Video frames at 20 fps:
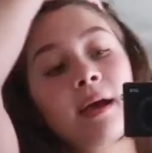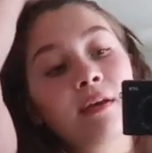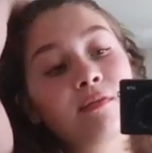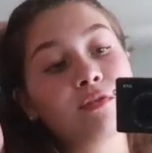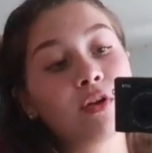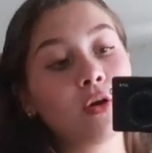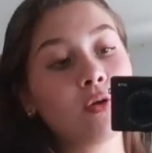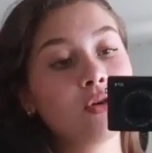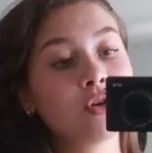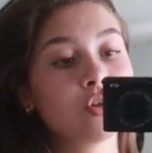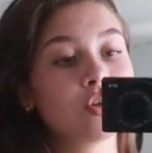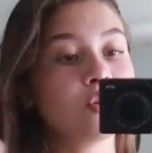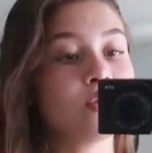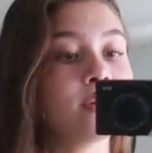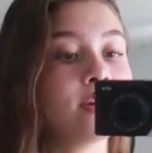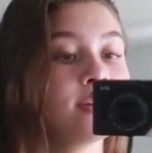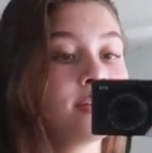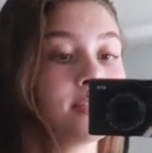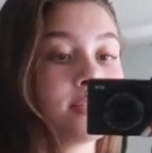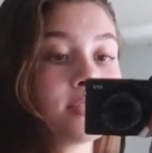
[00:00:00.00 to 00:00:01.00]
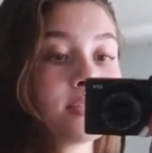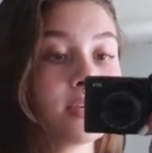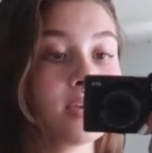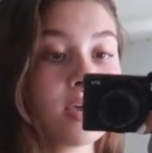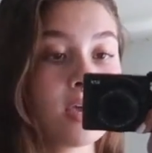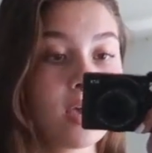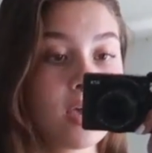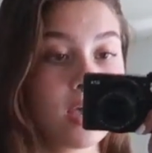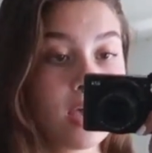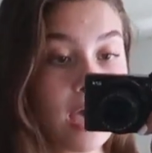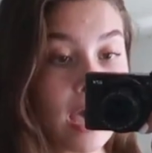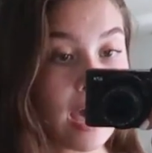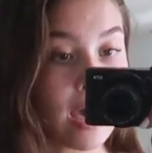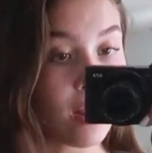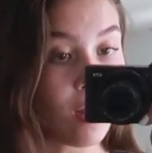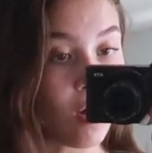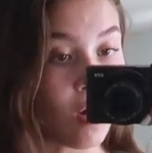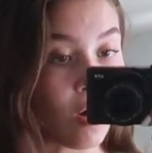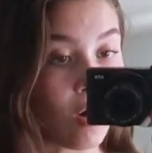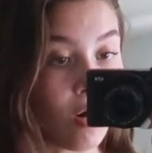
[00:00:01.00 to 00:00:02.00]
I have no shorts
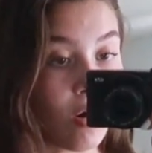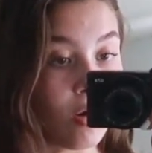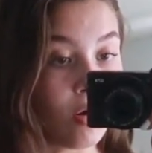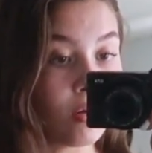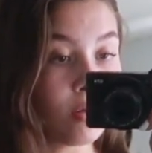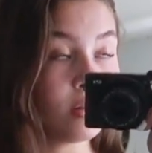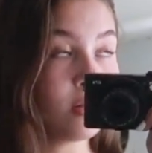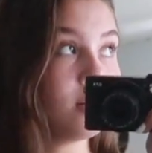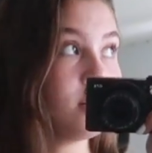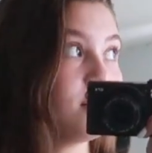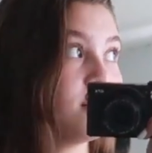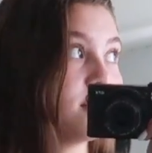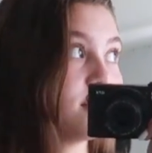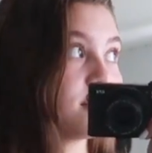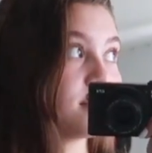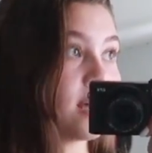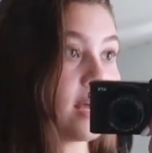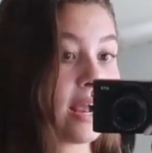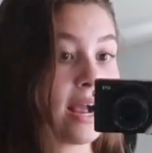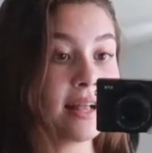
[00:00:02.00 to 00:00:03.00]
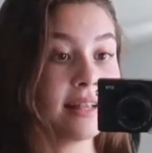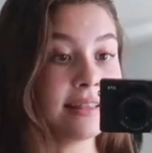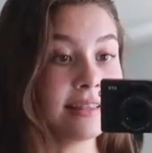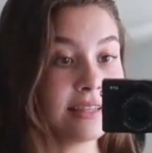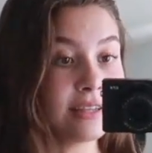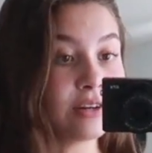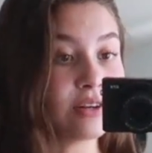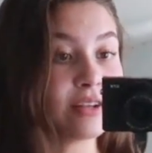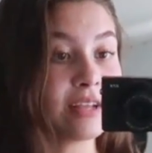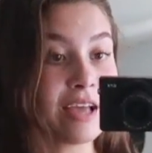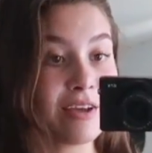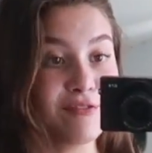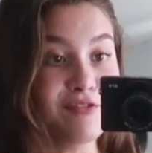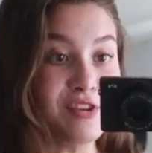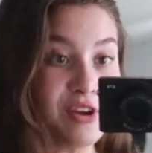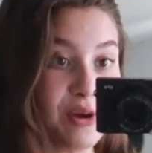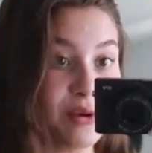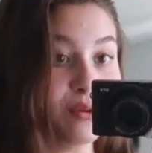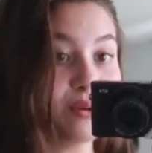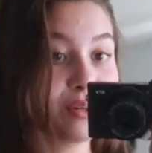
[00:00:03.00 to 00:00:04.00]
at all. Like I literally have
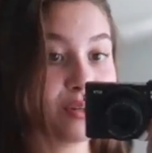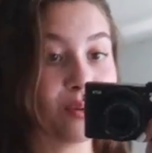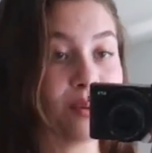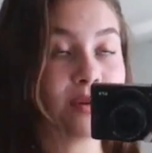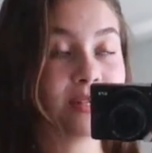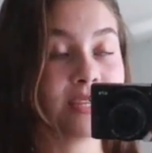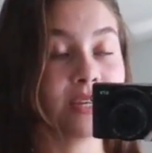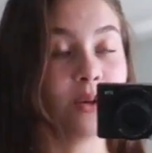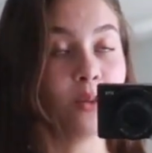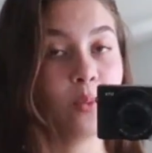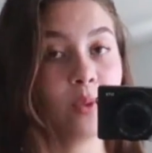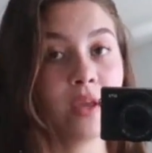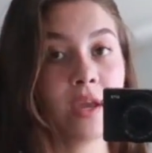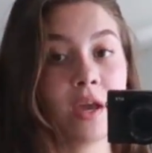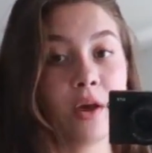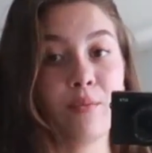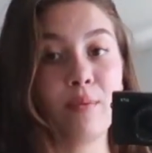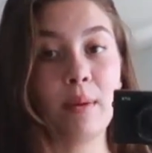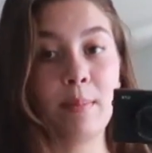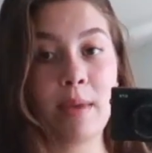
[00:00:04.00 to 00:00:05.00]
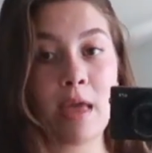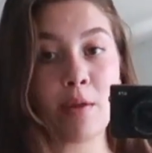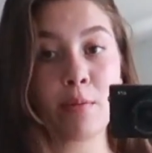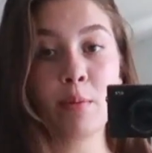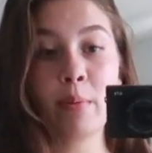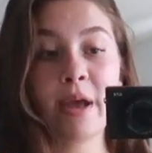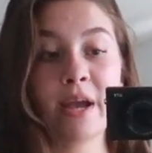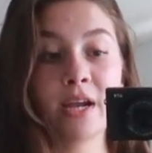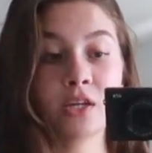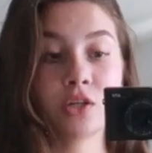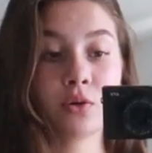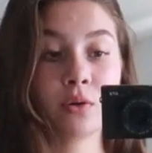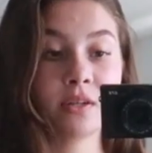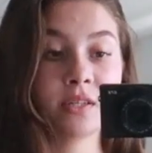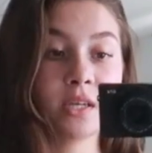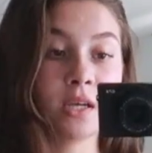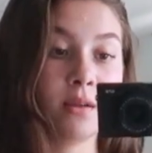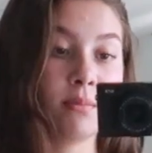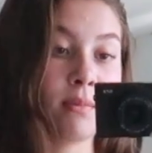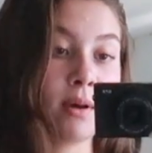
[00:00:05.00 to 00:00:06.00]
no shorts. I only have my paperback
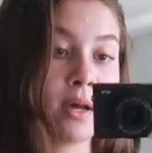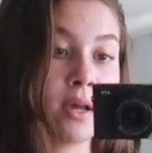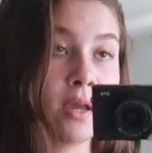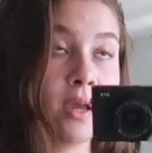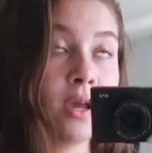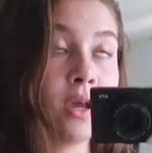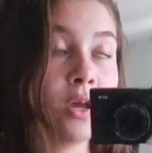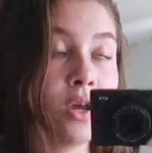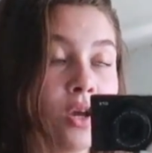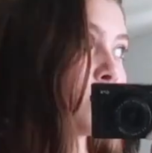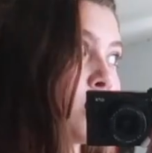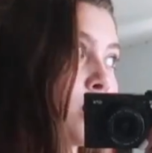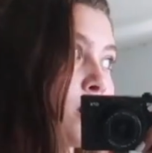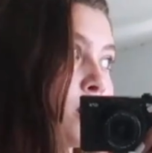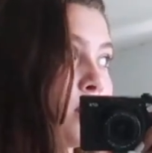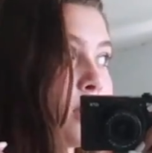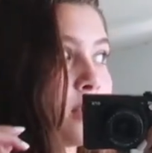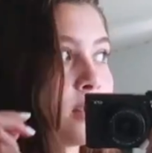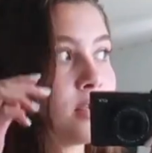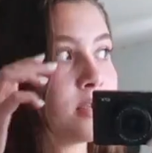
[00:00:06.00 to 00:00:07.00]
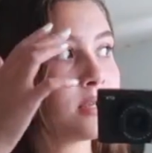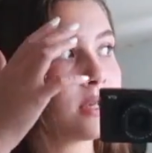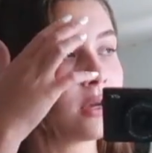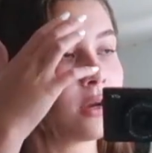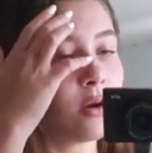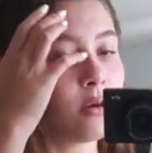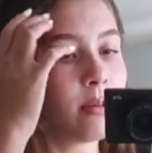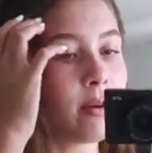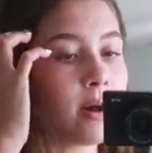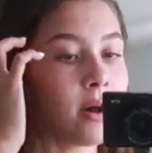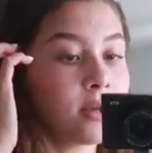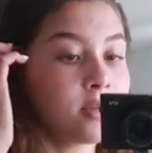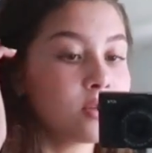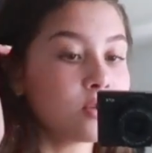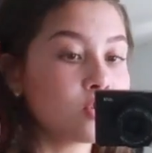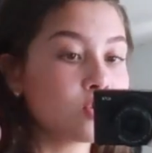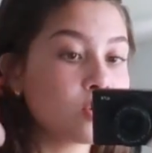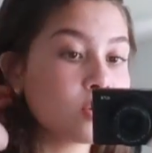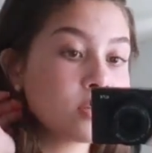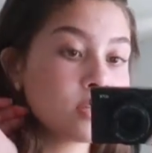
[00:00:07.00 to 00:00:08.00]
shorts and they're like these
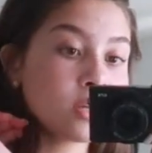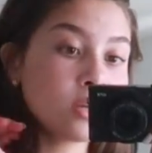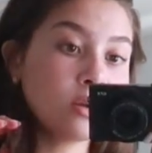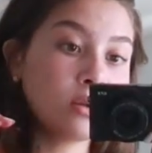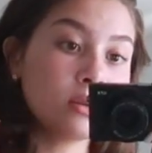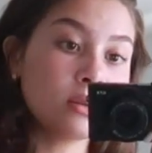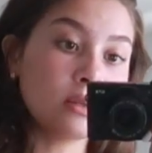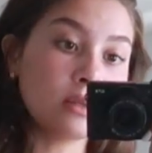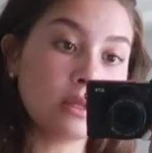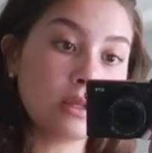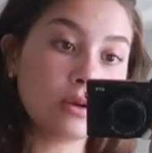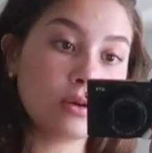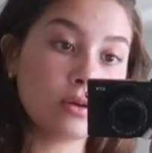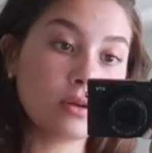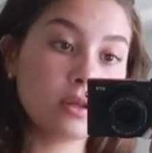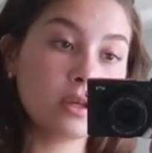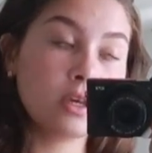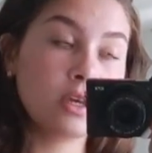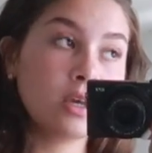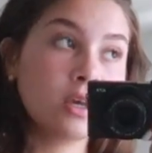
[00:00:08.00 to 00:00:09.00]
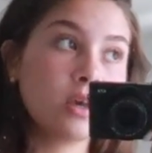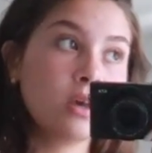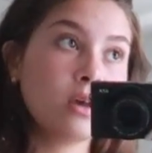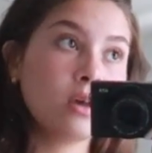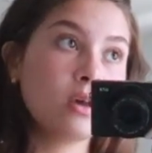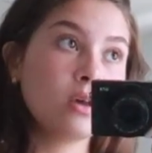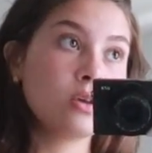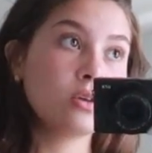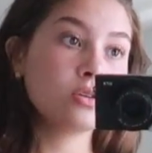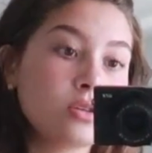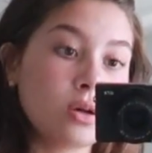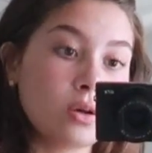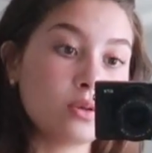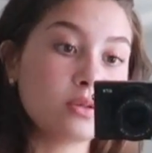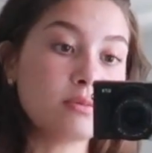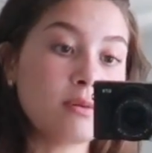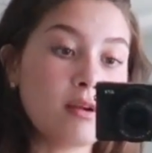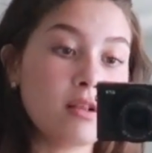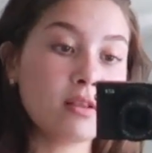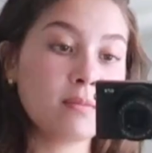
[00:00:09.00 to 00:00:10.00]
Aeropostale shorts that are literally so
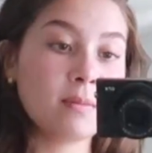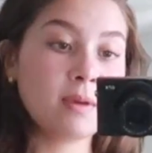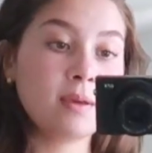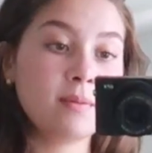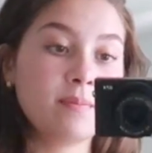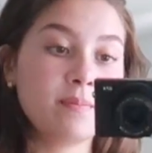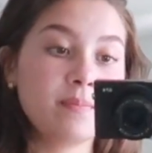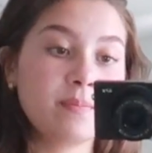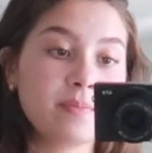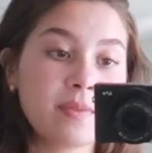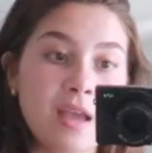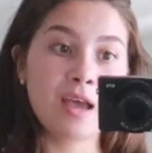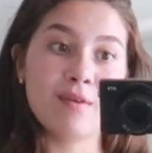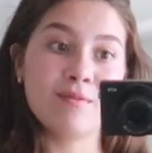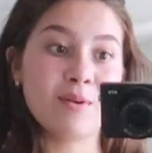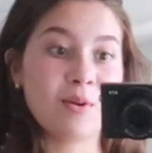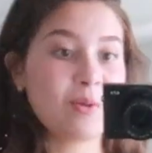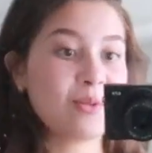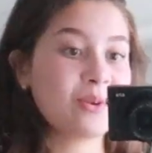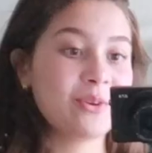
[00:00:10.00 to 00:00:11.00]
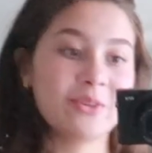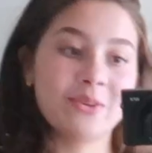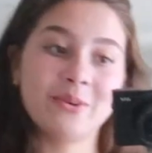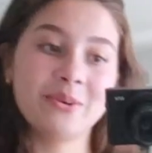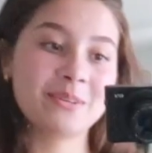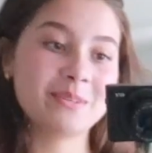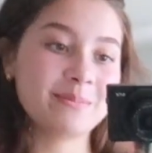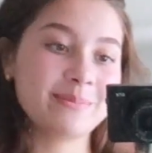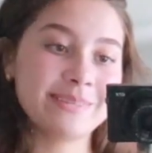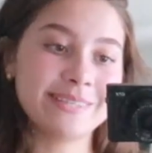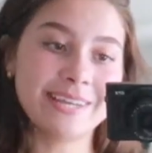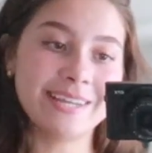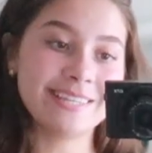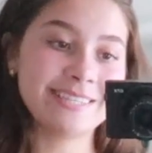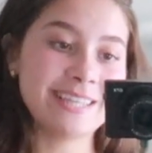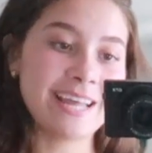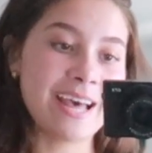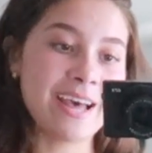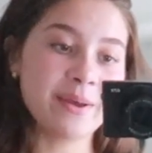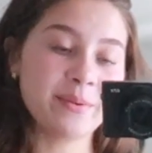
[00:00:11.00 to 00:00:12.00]
small on me. I have no other shorts besides
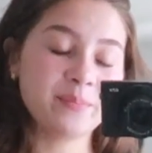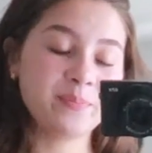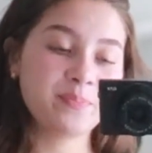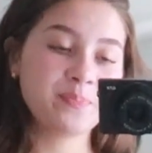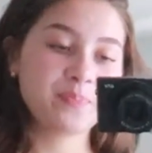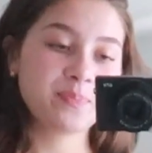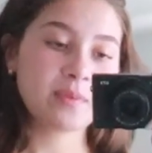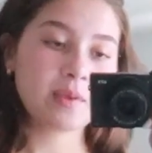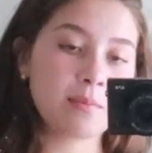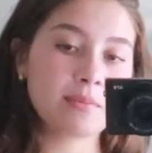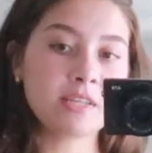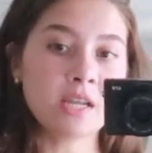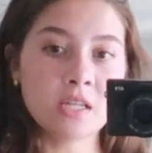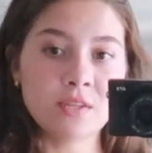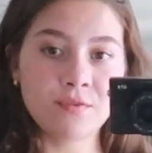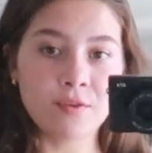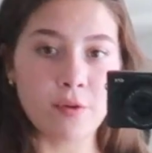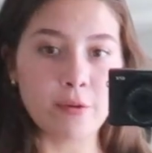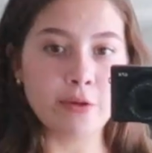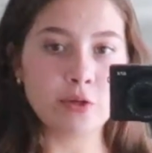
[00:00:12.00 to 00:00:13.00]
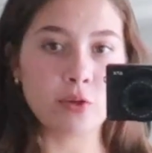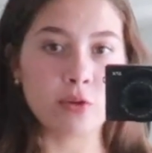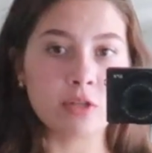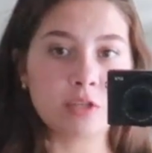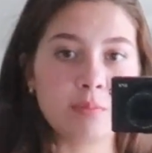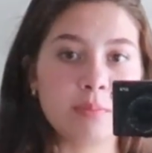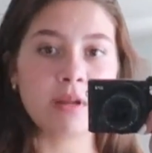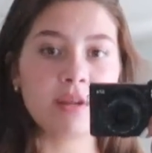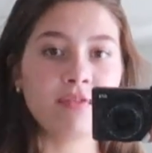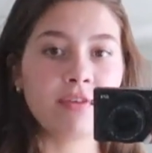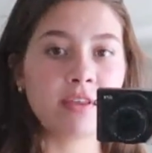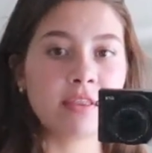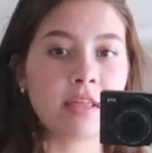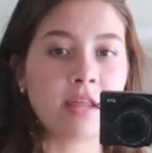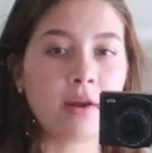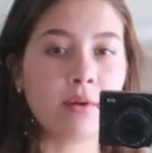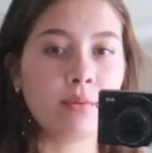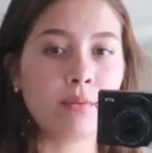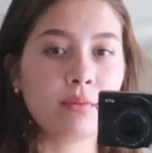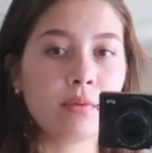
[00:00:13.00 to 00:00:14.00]
that. Besides flowy shorts, but I feel like they
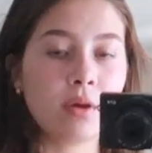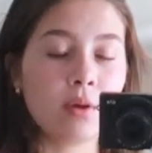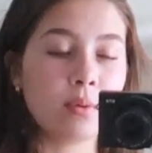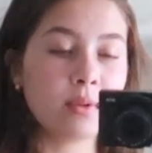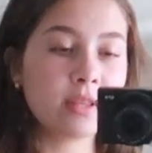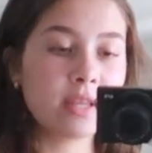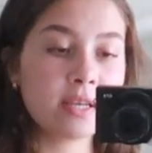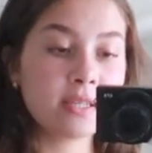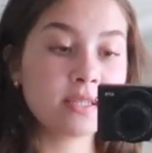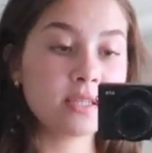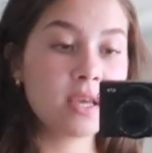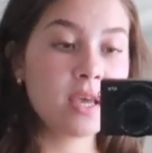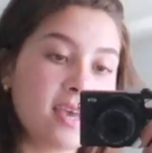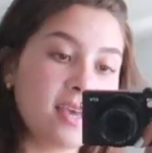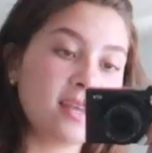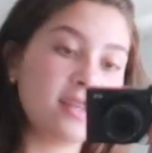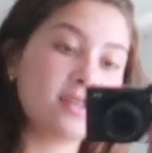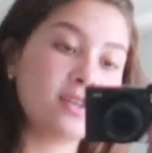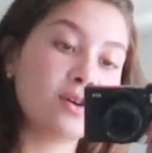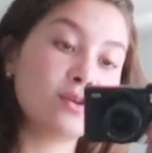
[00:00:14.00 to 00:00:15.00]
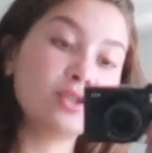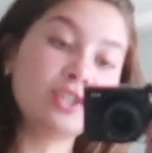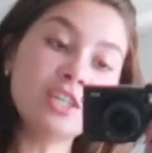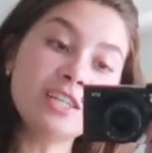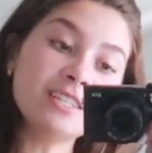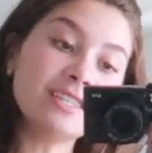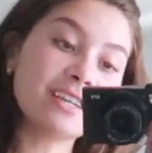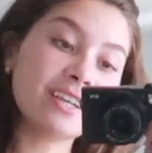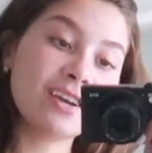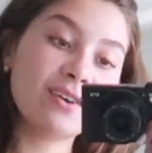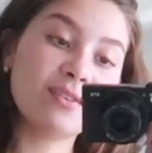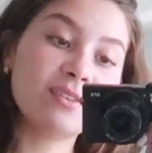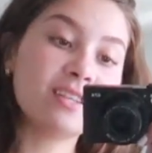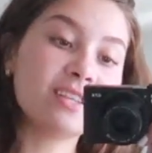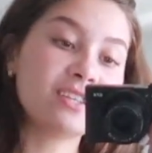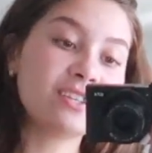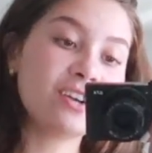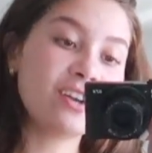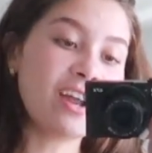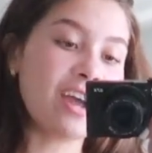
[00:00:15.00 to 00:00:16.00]
don't go with this. And no jeans that go with
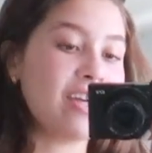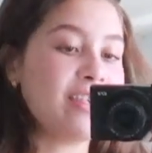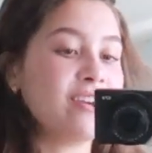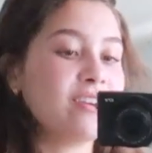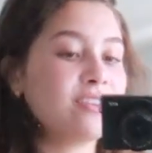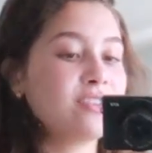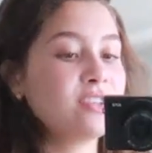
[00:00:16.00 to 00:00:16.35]
this shirt either.